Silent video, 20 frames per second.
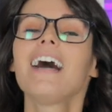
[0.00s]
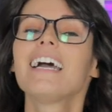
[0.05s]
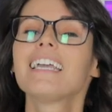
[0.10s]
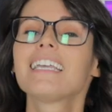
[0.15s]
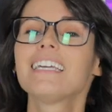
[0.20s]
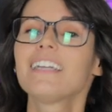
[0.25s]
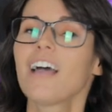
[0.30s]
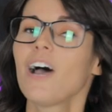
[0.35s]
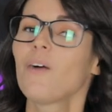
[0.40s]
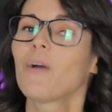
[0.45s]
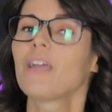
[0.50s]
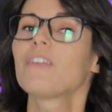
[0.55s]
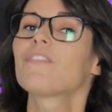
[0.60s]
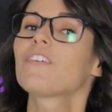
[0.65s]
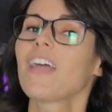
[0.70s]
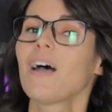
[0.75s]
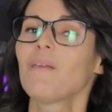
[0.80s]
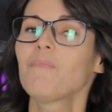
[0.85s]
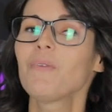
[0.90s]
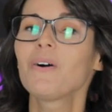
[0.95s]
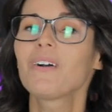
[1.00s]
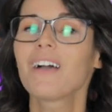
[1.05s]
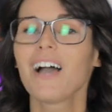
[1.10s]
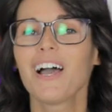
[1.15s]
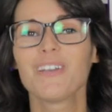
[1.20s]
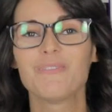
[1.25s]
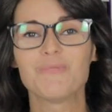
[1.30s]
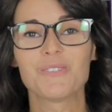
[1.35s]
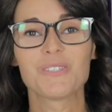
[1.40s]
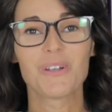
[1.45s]
I cannot wait for that book.
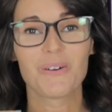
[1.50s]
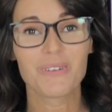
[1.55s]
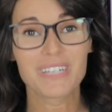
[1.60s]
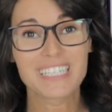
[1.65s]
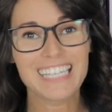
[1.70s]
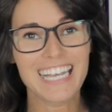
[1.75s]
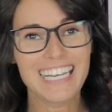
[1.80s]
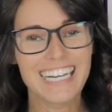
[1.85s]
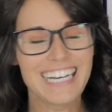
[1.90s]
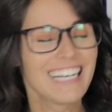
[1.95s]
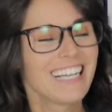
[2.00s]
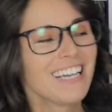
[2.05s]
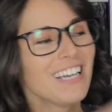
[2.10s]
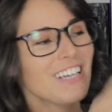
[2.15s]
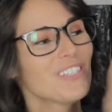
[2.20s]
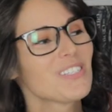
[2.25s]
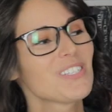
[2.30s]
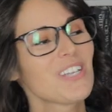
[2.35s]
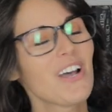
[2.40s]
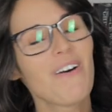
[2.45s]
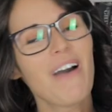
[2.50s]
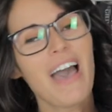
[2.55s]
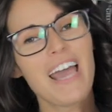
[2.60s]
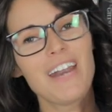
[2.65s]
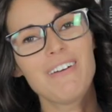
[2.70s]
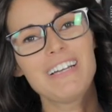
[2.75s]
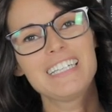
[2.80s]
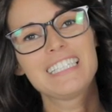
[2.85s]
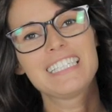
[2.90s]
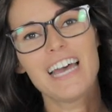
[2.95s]
I'm so excited. So
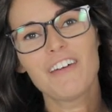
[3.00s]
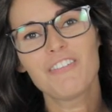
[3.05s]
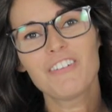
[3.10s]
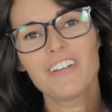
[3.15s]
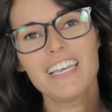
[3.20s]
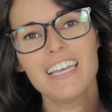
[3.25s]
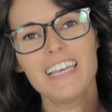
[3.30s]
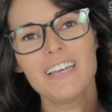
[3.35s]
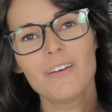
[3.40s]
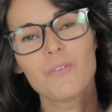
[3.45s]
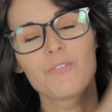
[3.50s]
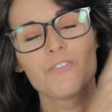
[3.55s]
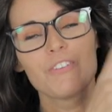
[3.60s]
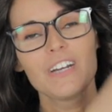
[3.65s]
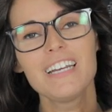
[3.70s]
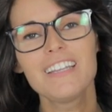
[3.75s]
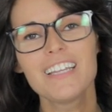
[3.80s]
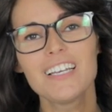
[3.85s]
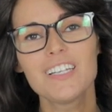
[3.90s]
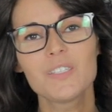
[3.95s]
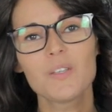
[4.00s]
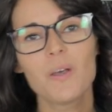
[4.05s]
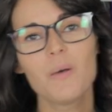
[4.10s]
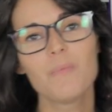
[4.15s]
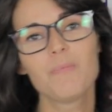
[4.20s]
anyway, definitely read this